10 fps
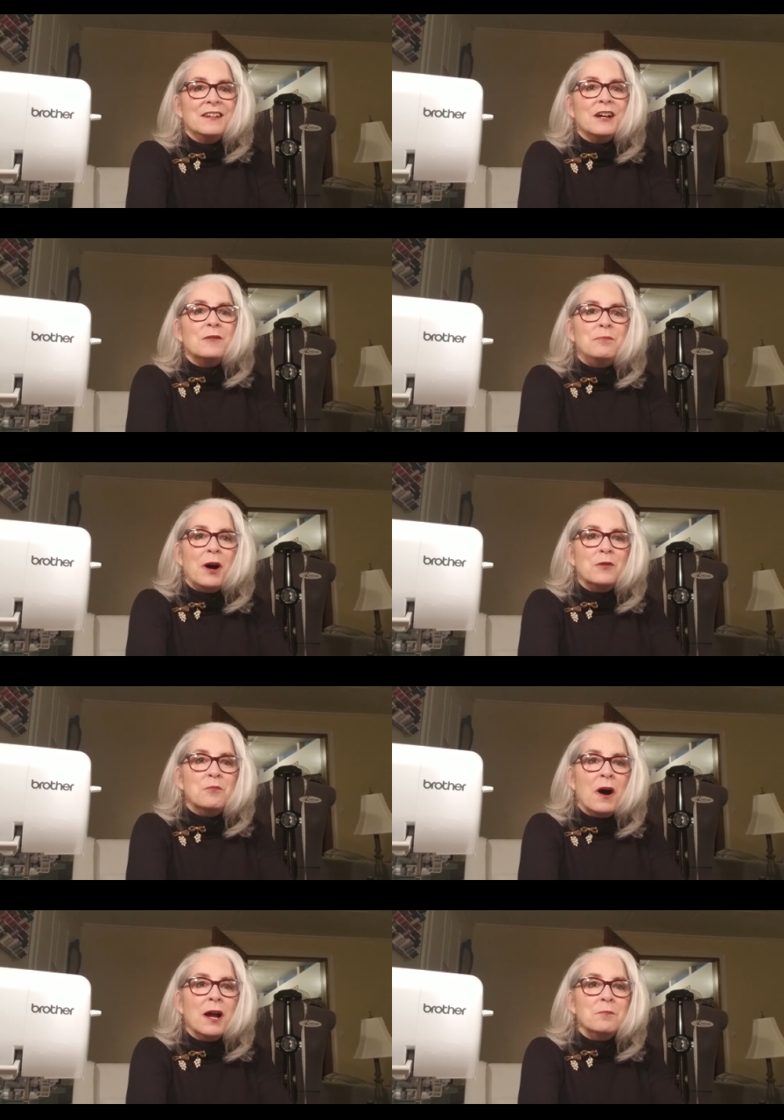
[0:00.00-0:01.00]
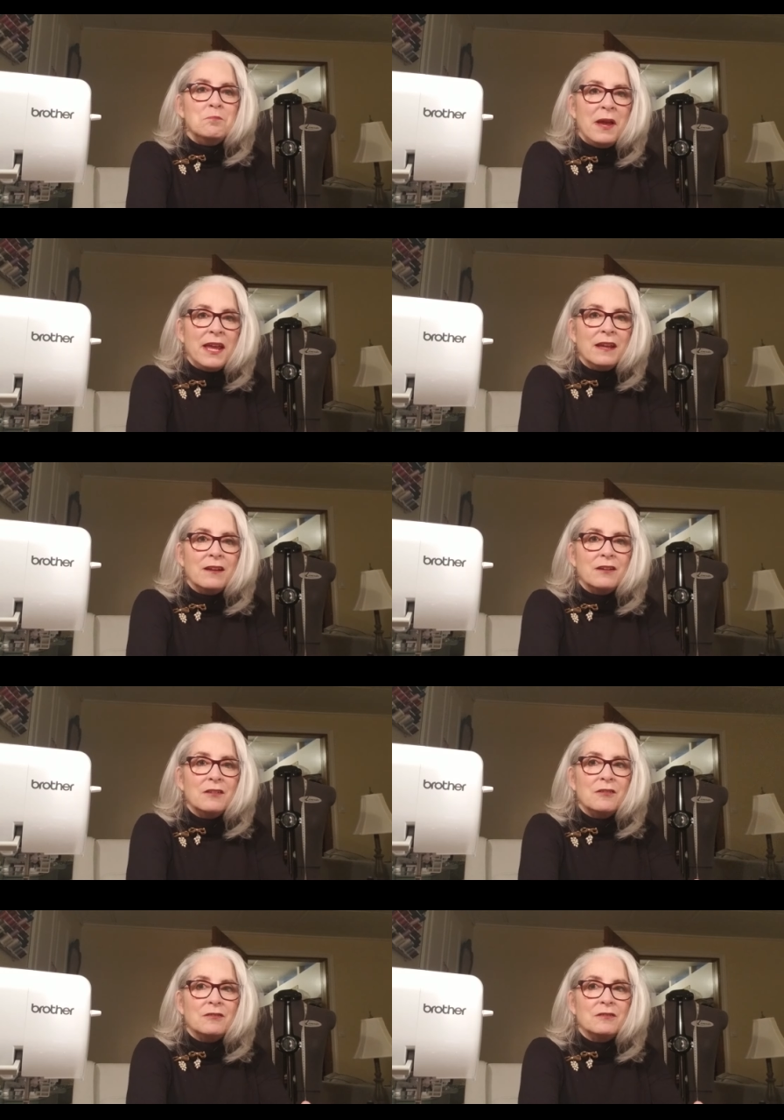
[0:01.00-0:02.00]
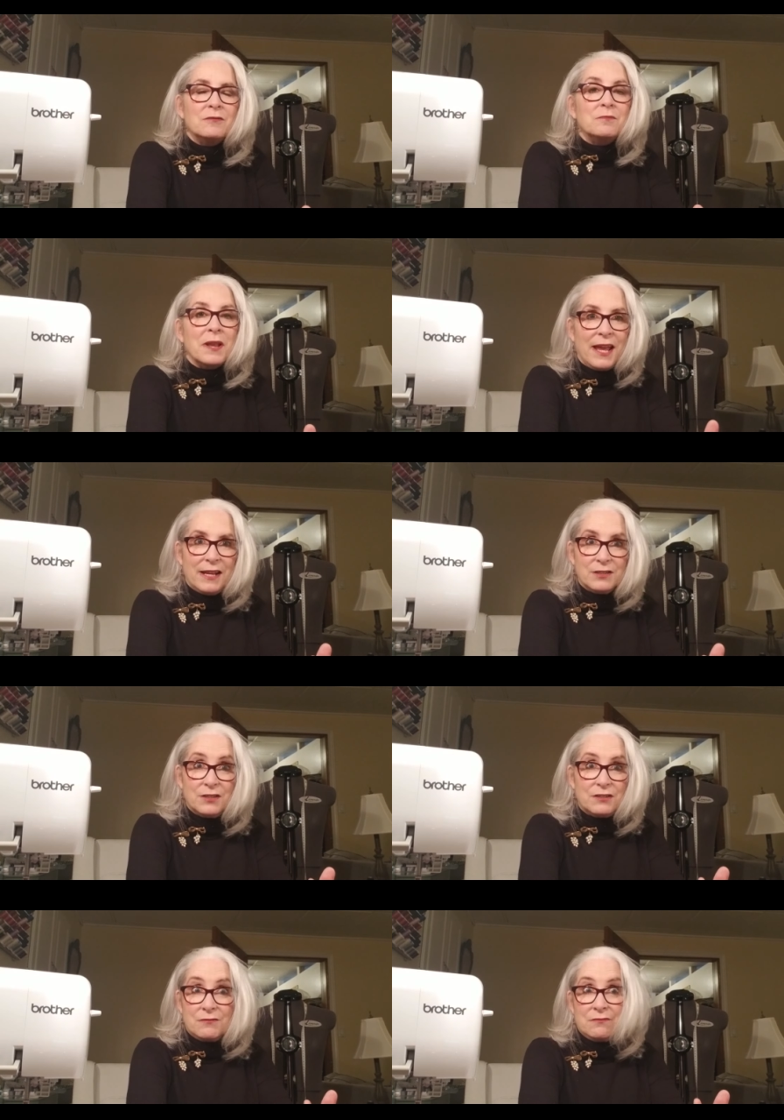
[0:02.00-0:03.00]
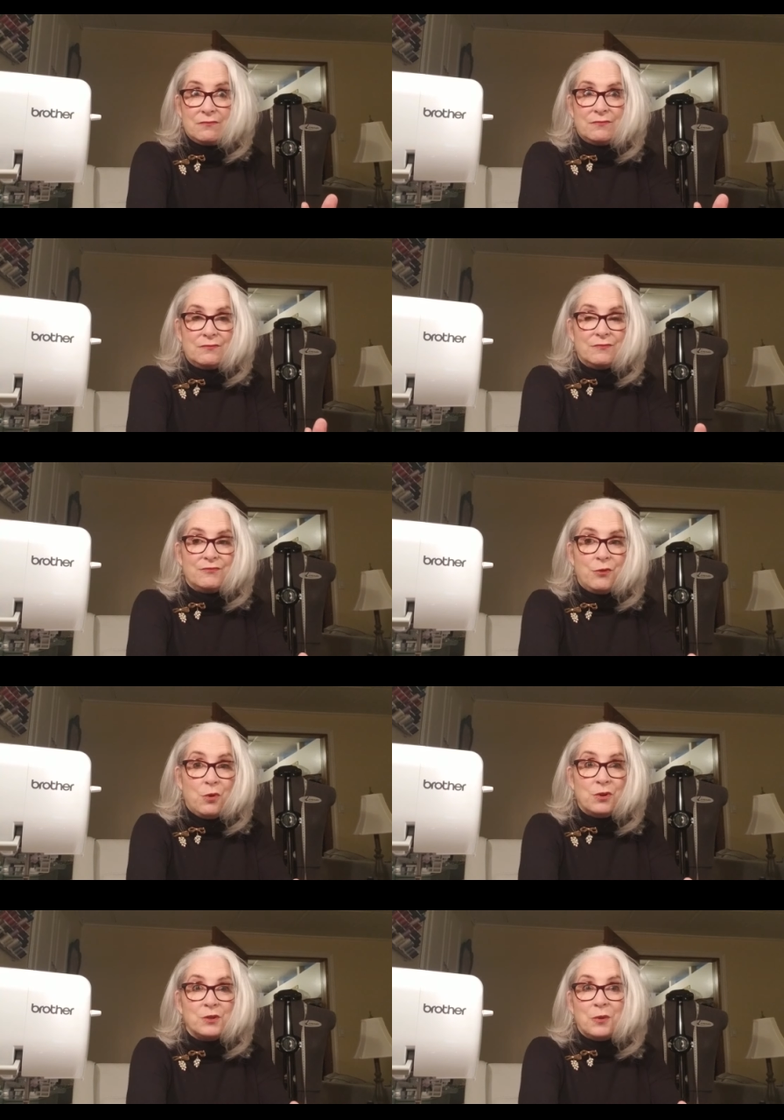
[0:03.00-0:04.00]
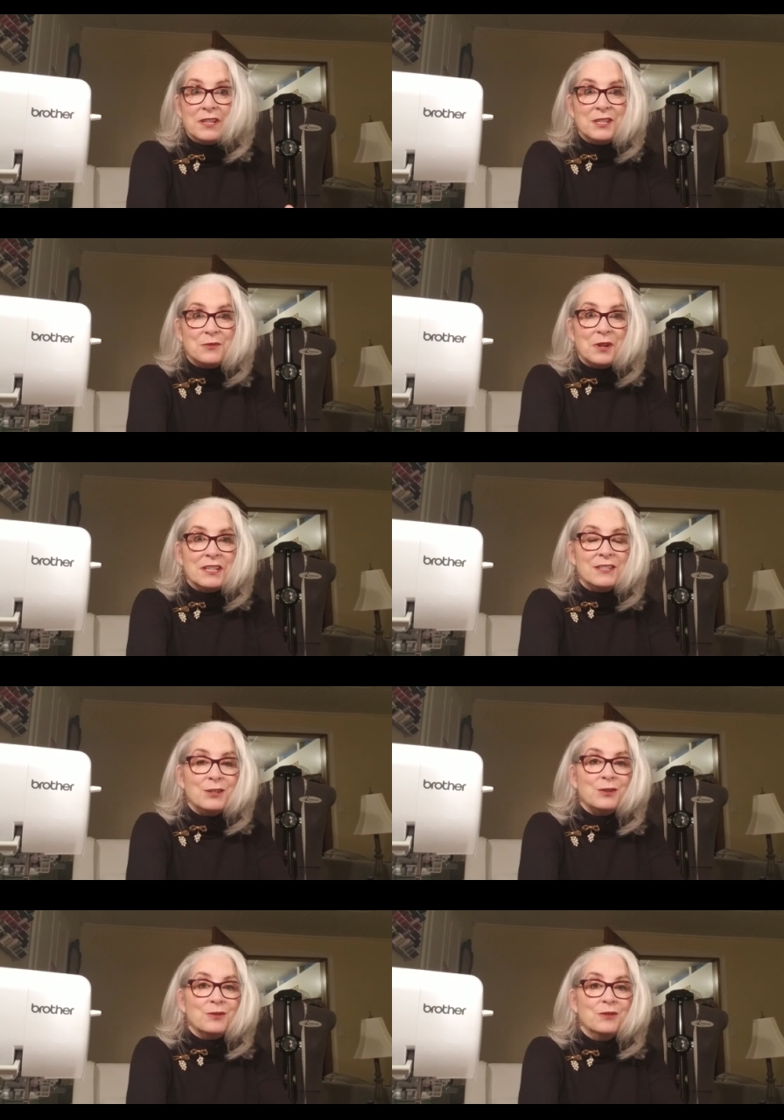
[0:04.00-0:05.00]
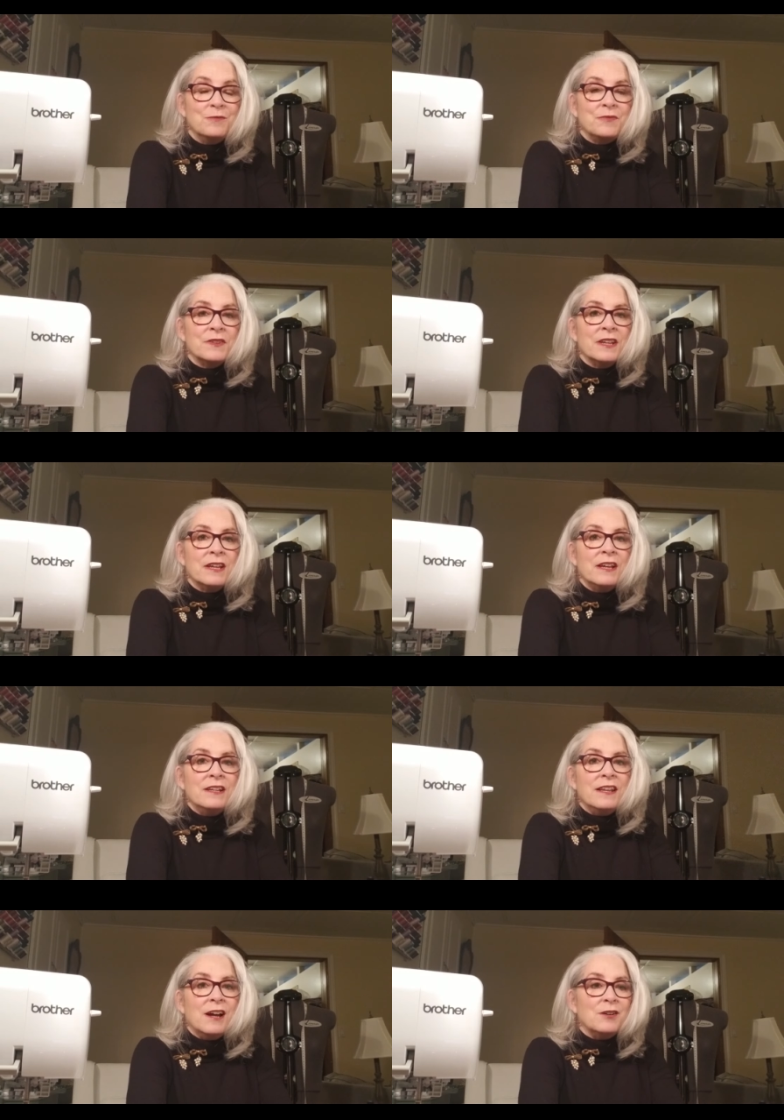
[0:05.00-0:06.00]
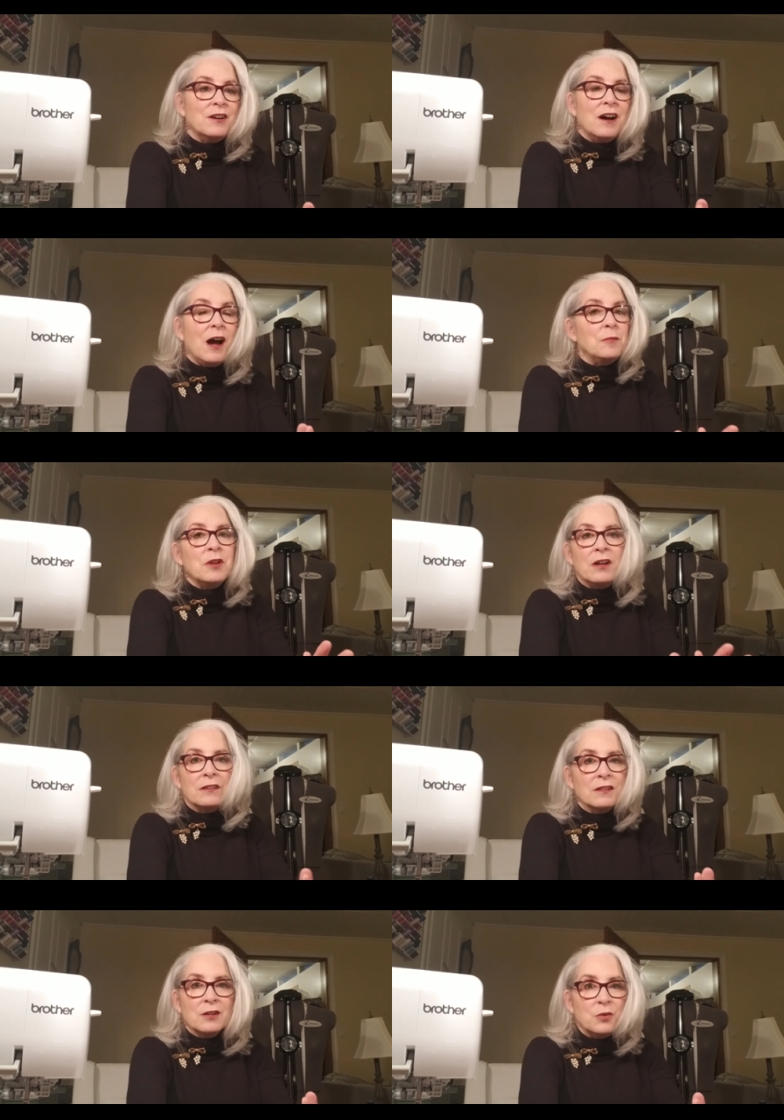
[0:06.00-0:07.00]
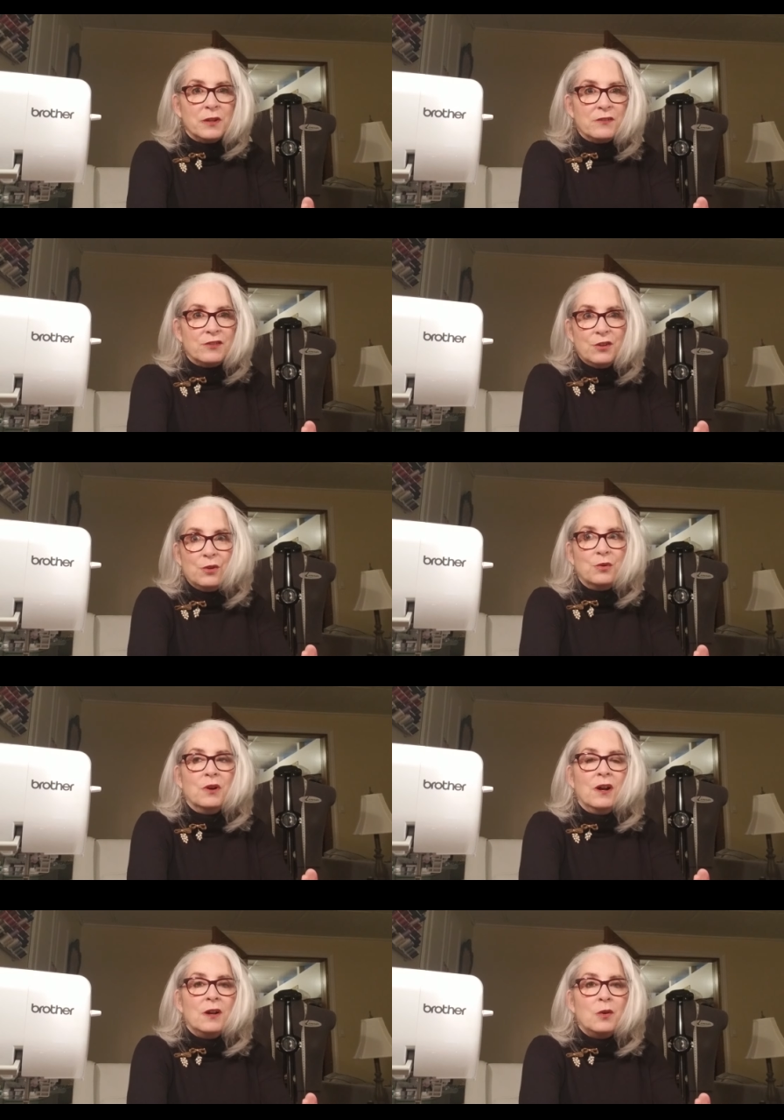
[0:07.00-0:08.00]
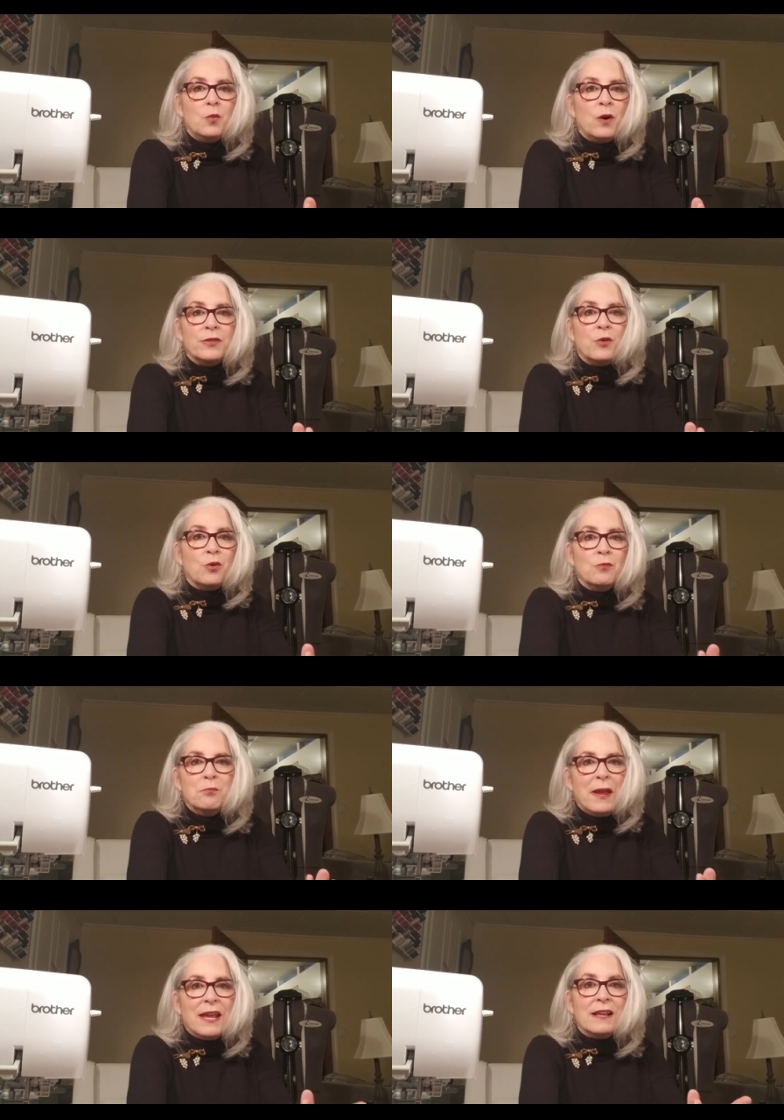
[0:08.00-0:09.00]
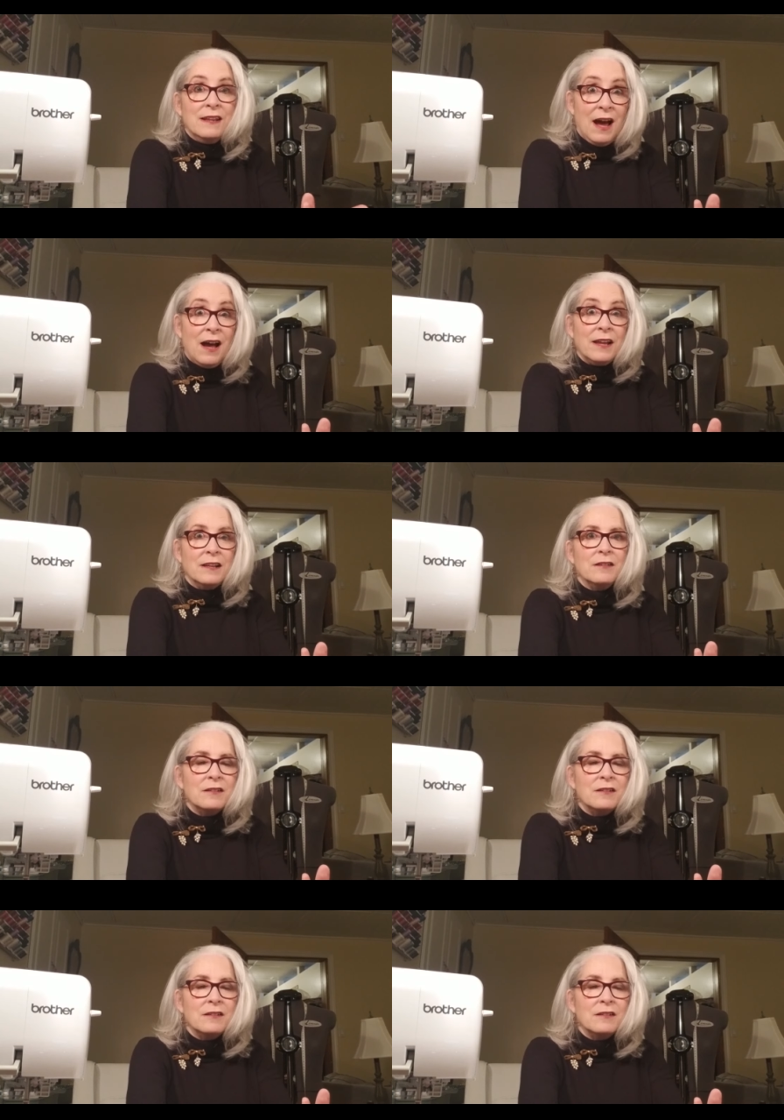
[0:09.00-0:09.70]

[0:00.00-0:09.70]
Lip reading: about my make plans for 2022. Now, I'm not going to go into what the whole Make 9